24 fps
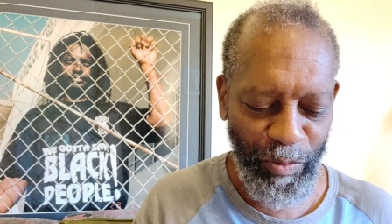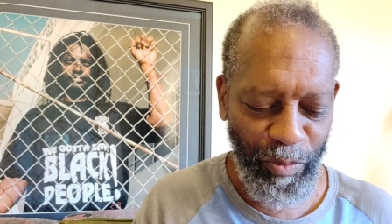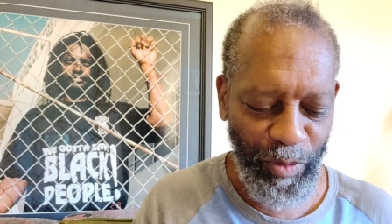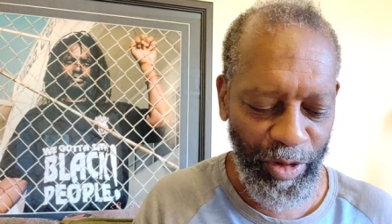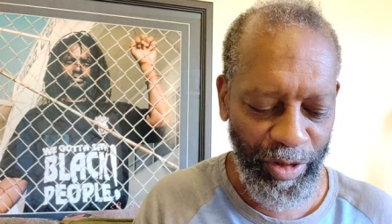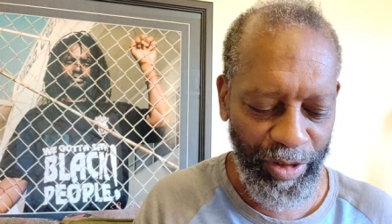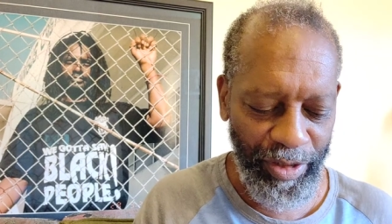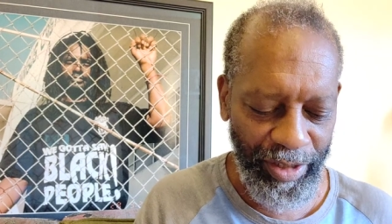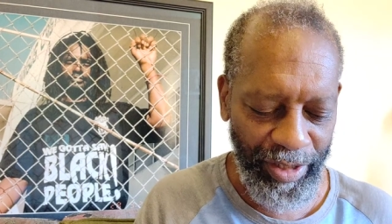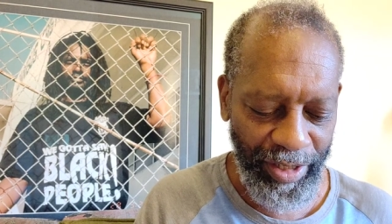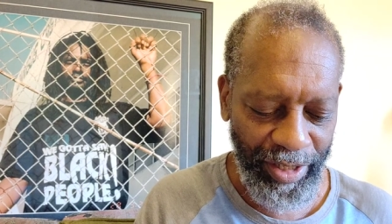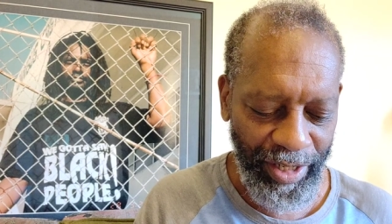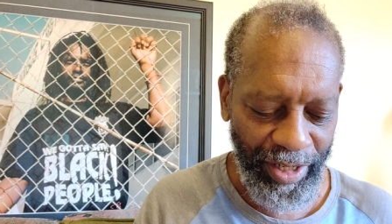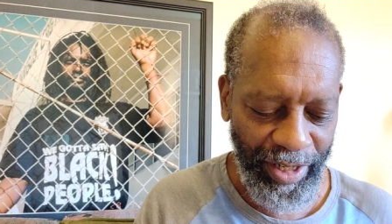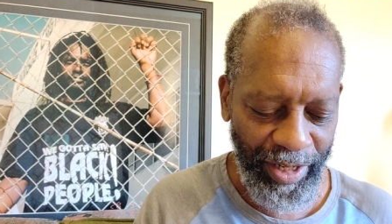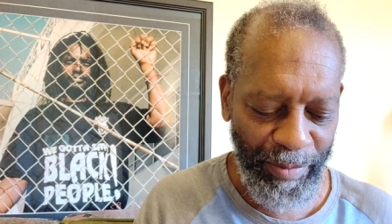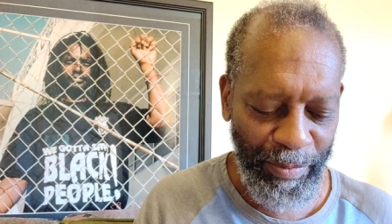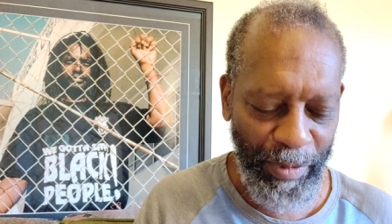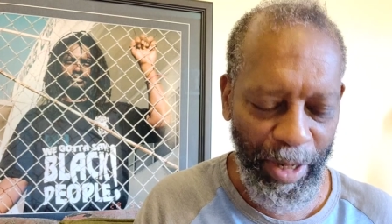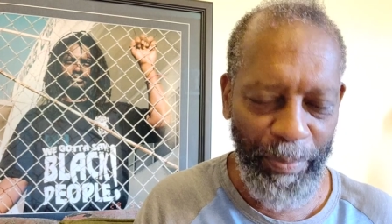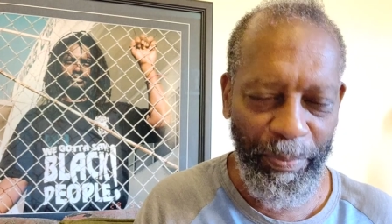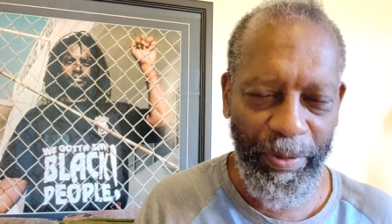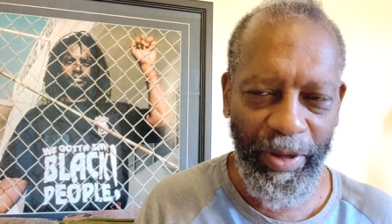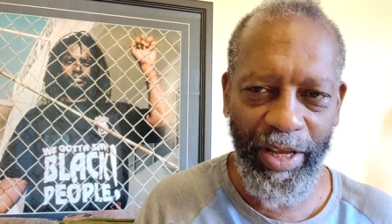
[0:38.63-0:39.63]
Well,
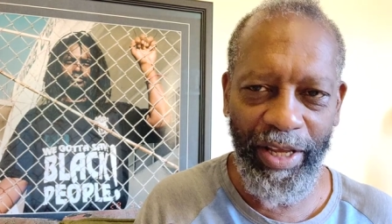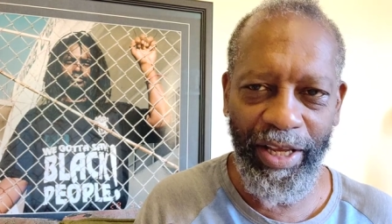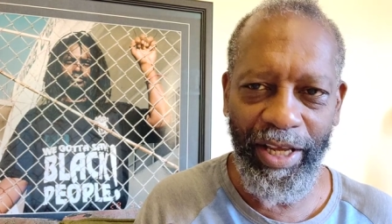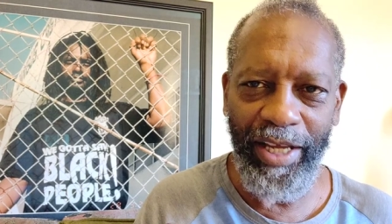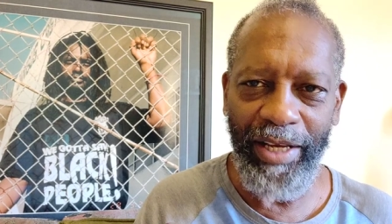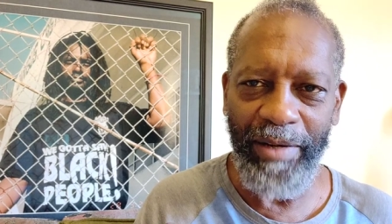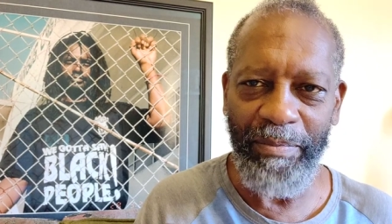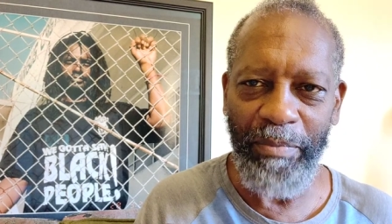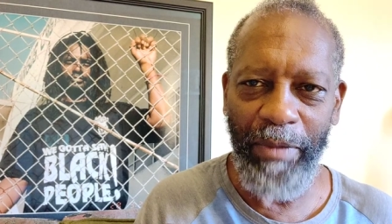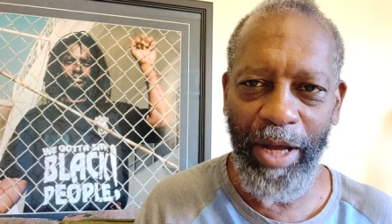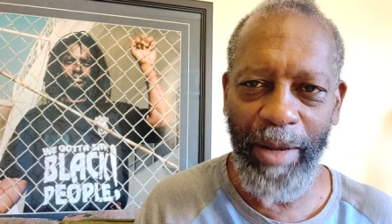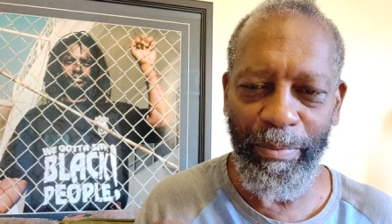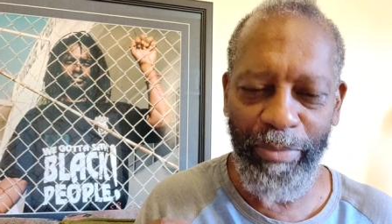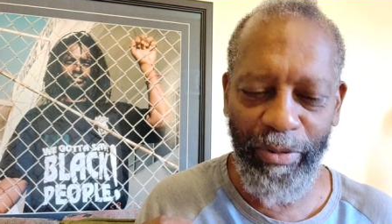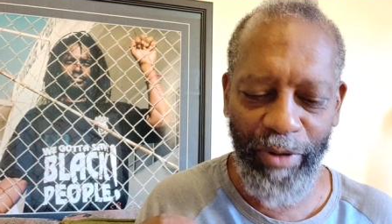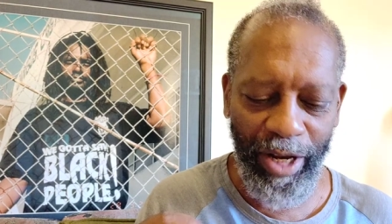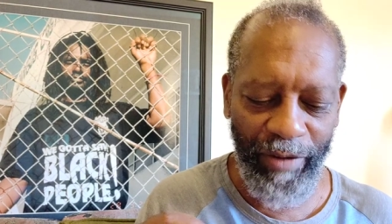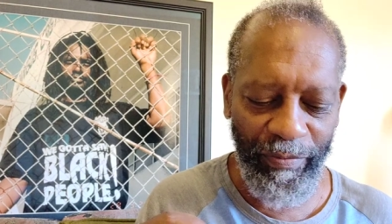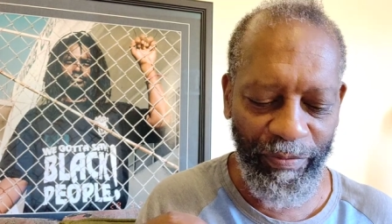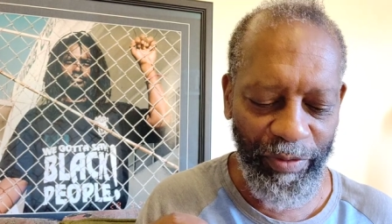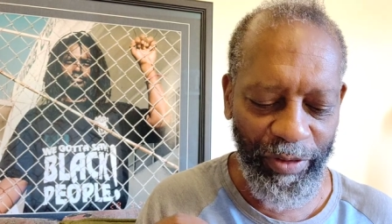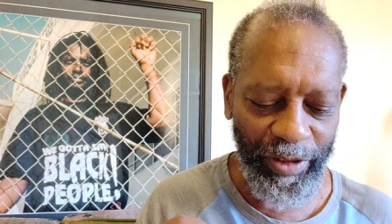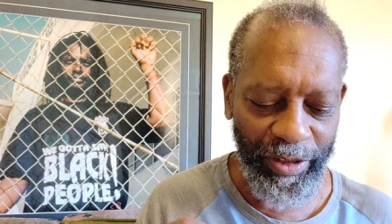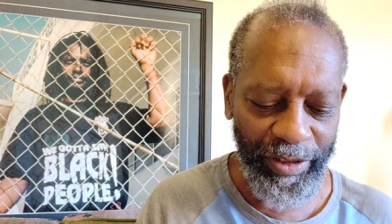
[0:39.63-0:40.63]
I'm up here eating my
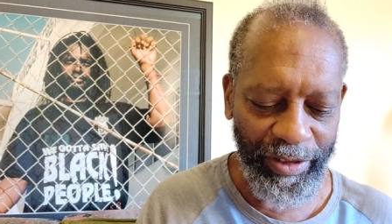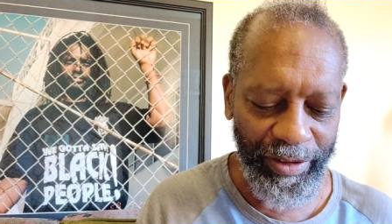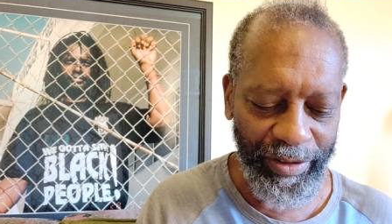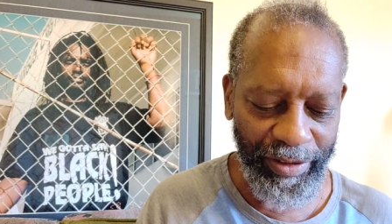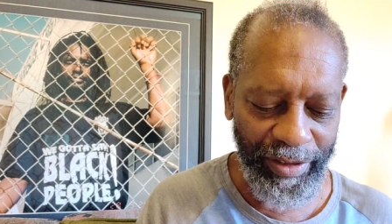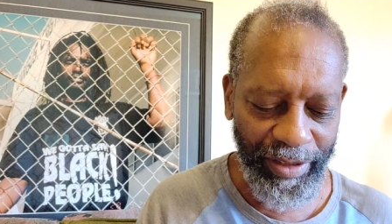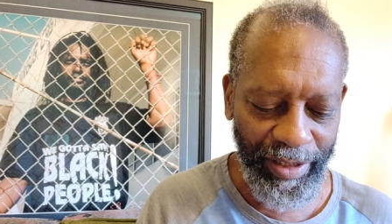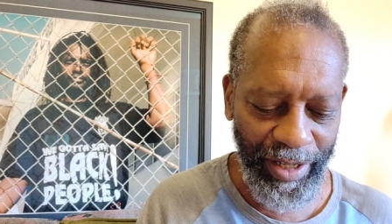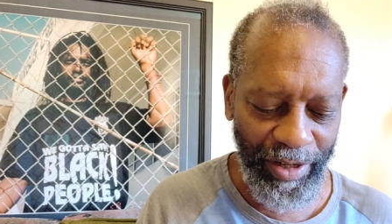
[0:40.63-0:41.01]
breakfast.